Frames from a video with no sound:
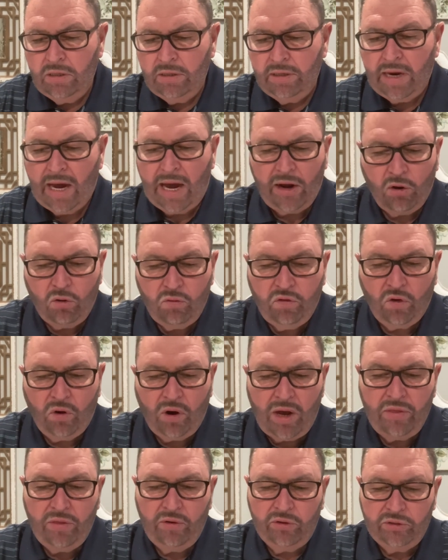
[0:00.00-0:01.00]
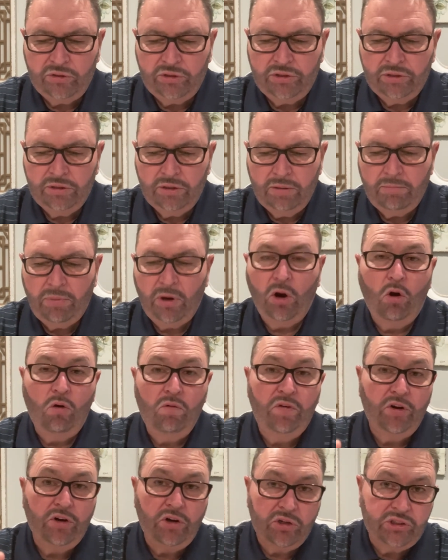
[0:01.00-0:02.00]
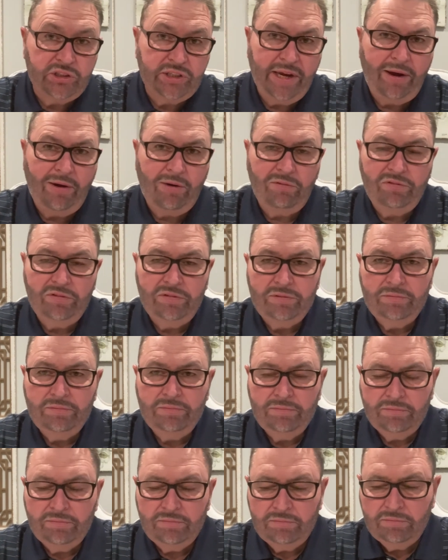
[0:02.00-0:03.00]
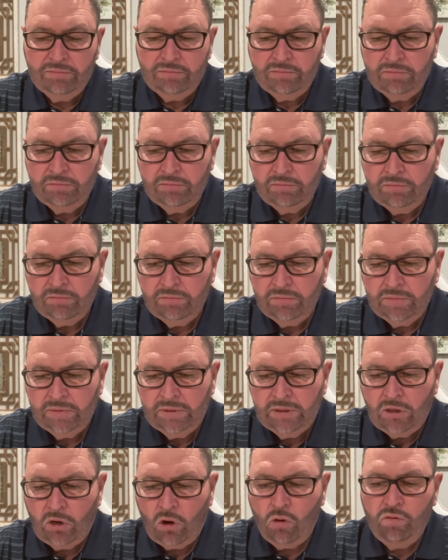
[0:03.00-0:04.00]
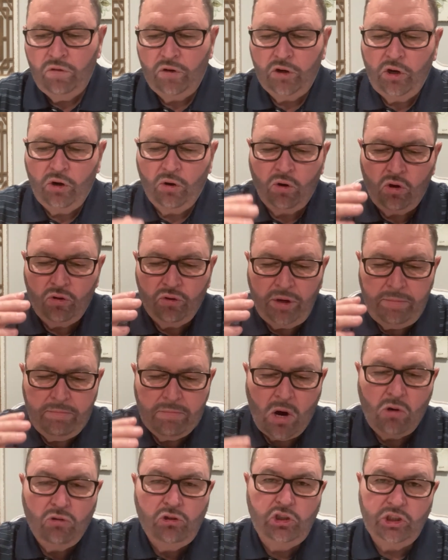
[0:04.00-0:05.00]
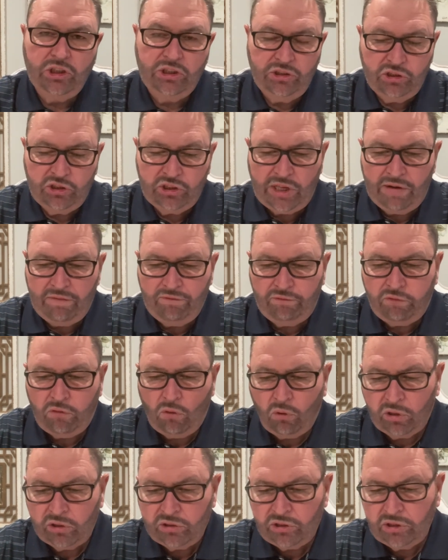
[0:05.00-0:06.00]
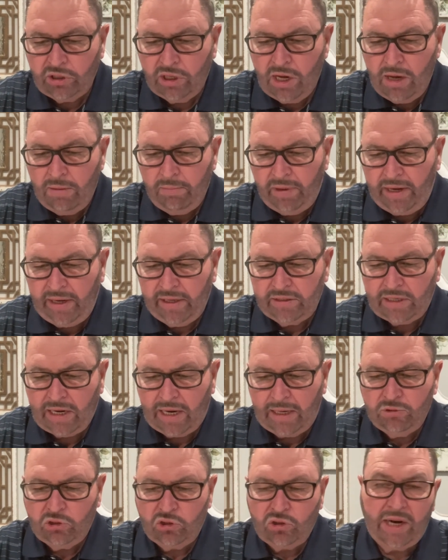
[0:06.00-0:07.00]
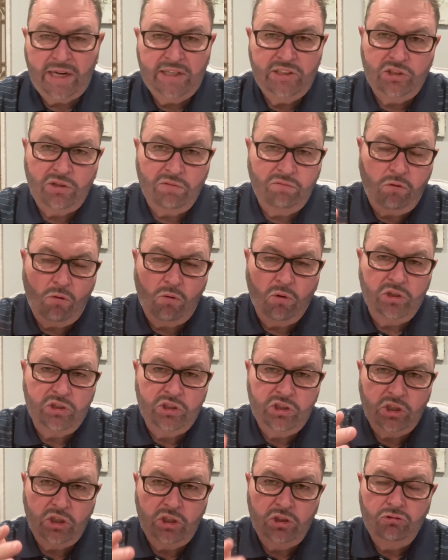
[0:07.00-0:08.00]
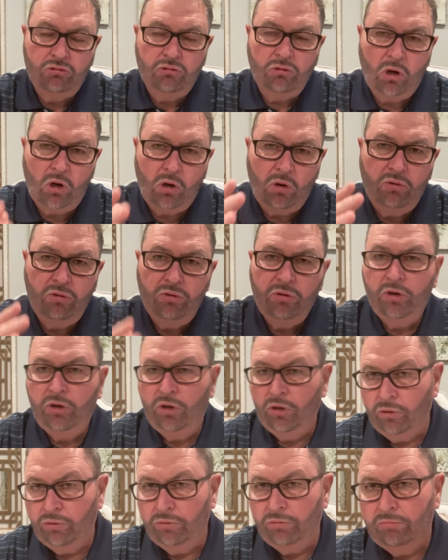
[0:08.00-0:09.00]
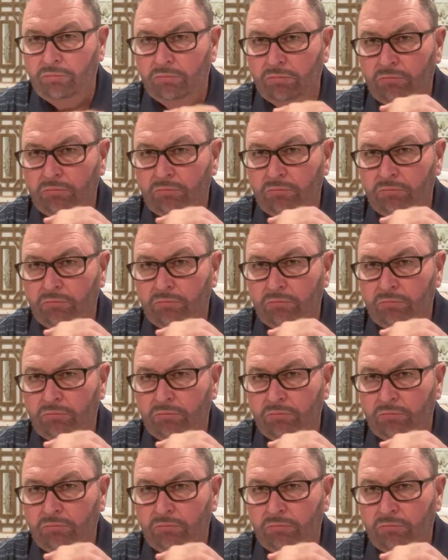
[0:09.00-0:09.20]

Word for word: not over others, but over yourself, over your own emotions that force, many a times tries to force to control you.